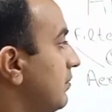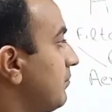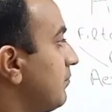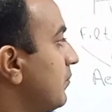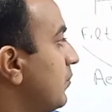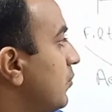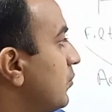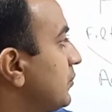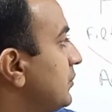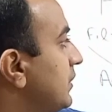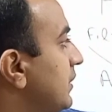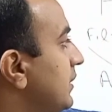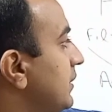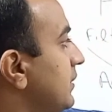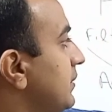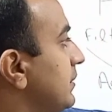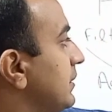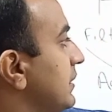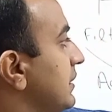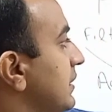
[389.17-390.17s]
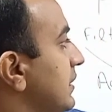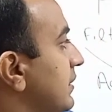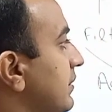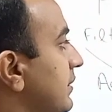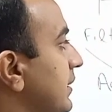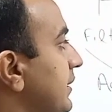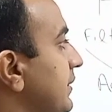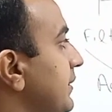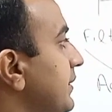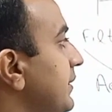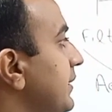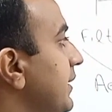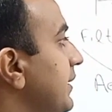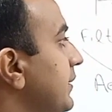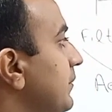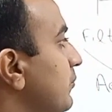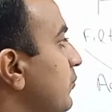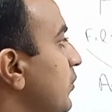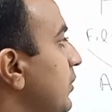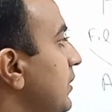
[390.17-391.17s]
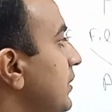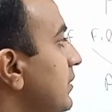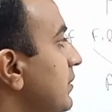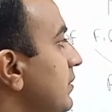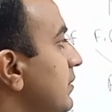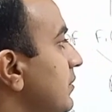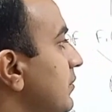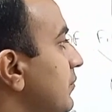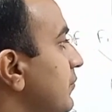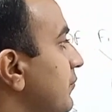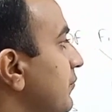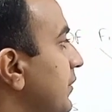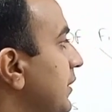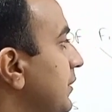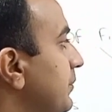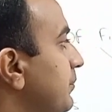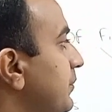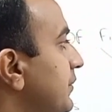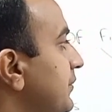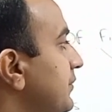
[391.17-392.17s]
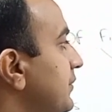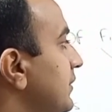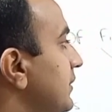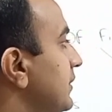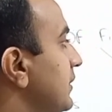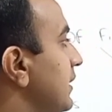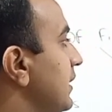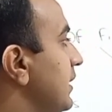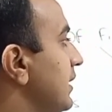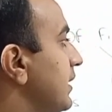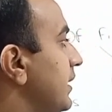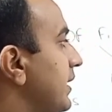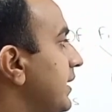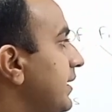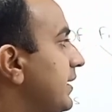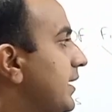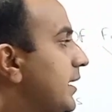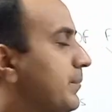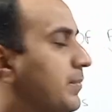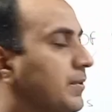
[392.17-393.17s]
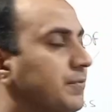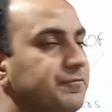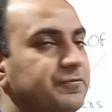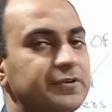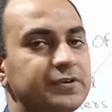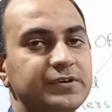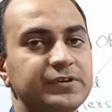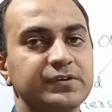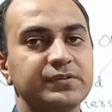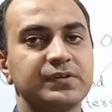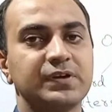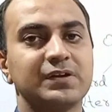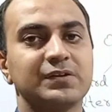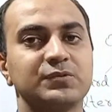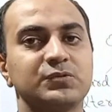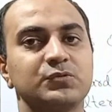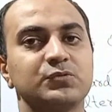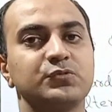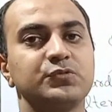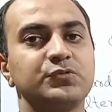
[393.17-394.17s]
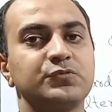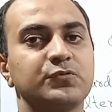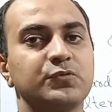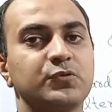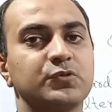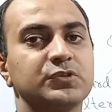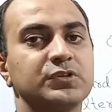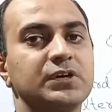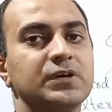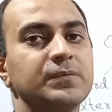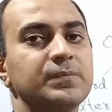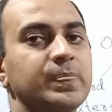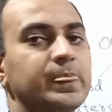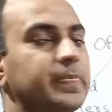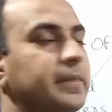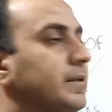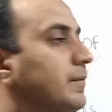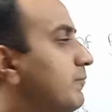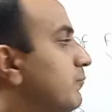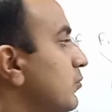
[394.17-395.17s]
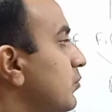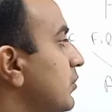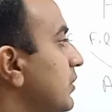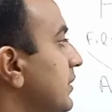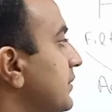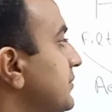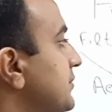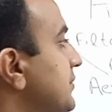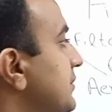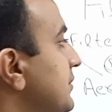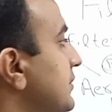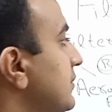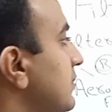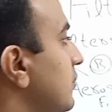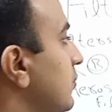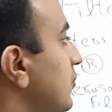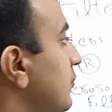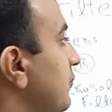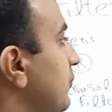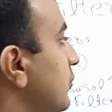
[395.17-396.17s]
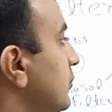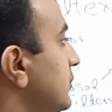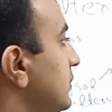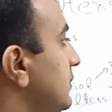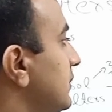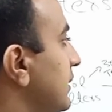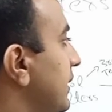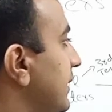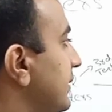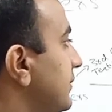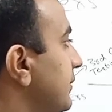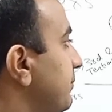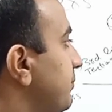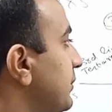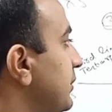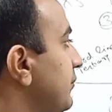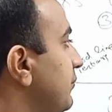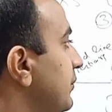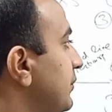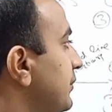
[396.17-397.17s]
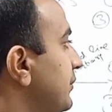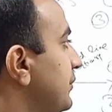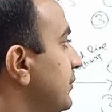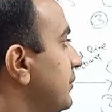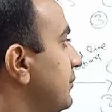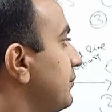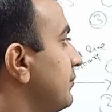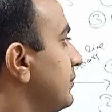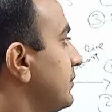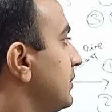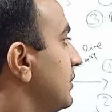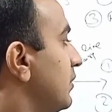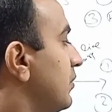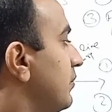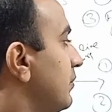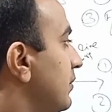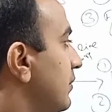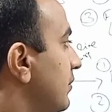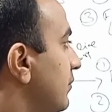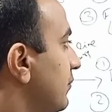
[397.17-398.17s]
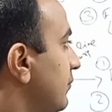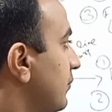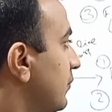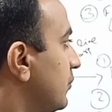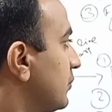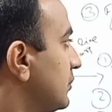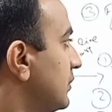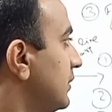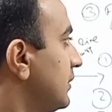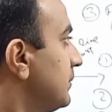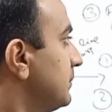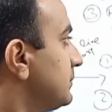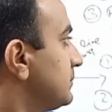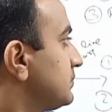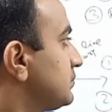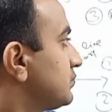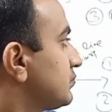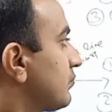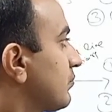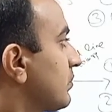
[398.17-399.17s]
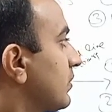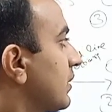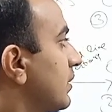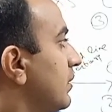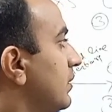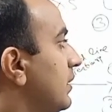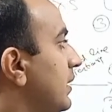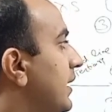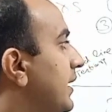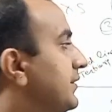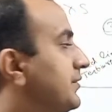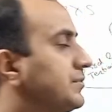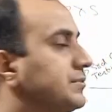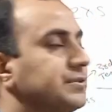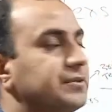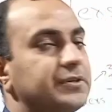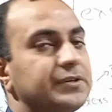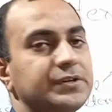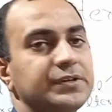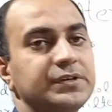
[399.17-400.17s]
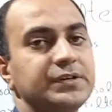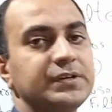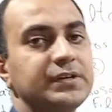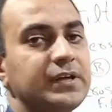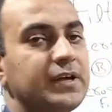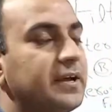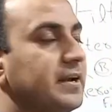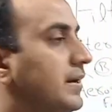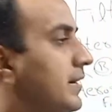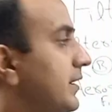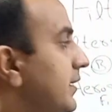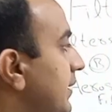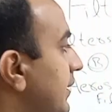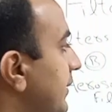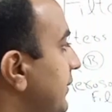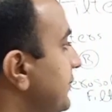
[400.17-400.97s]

more than 99.5%, and HEPA filters are used for the protection or for as a pre-filter for the H13 and